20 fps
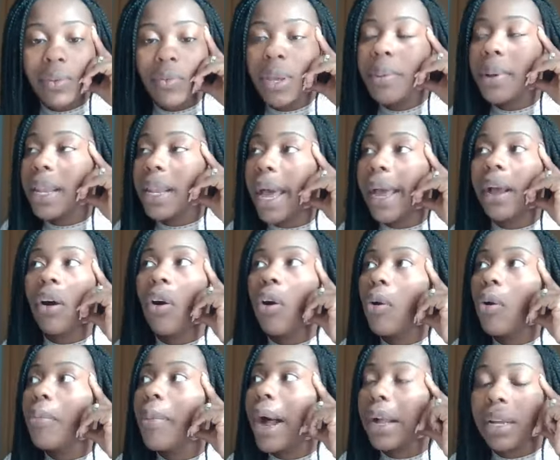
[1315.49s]
We be like,
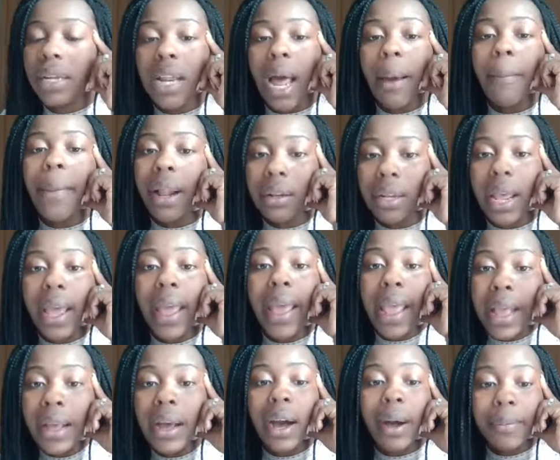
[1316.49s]
oh my God, I'm about to
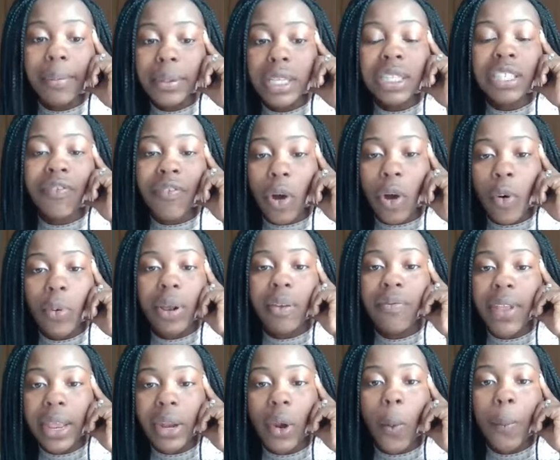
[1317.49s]
hang up this phone if
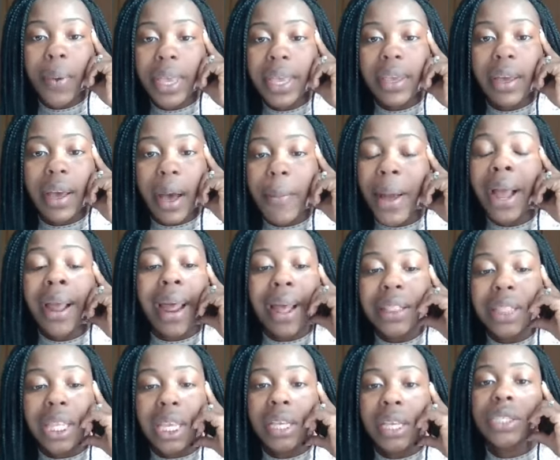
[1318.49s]
they don't pick it up. I
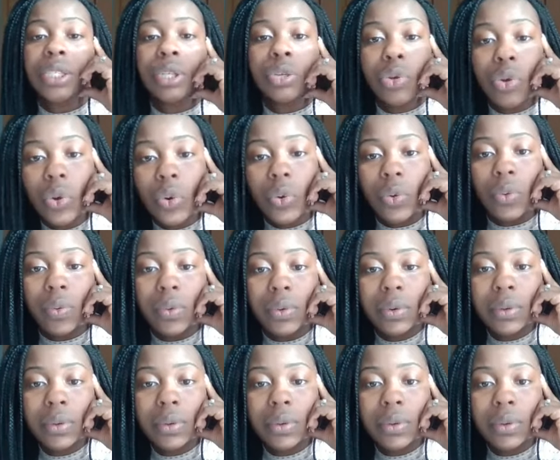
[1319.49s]
got things to do.